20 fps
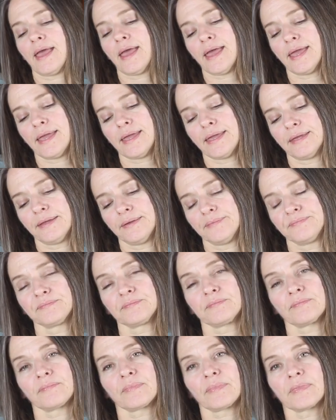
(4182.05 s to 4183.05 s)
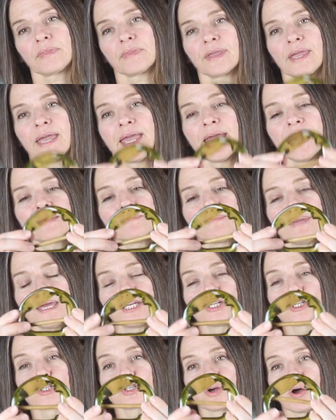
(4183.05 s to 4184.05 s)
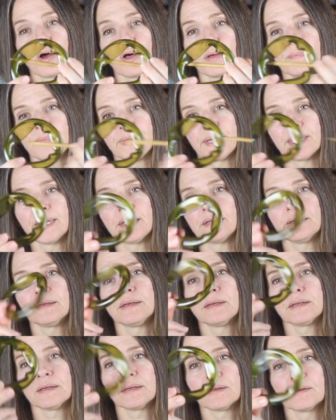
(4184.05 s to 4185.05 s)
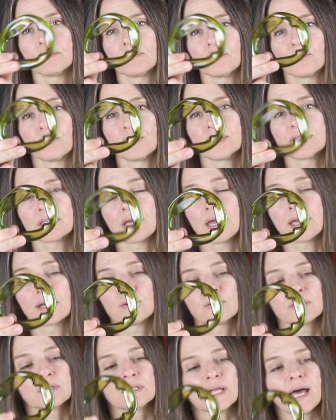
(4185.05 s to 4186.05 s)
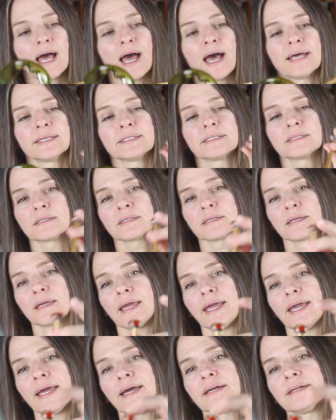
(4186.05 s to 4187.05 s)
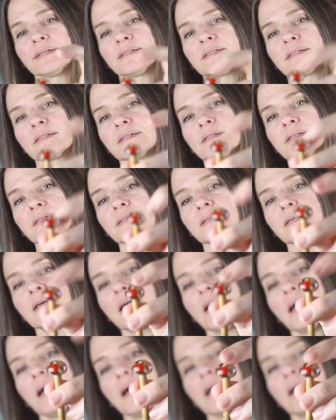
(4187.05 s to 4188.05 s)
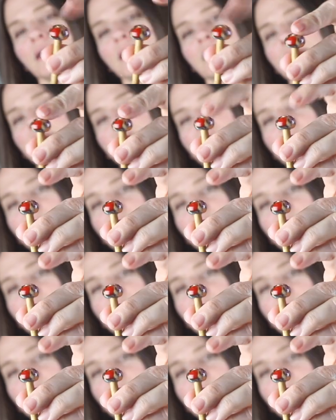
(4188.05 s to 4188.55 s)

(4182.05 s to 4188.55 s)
a handmade shawl pin, recycled glass, and uh,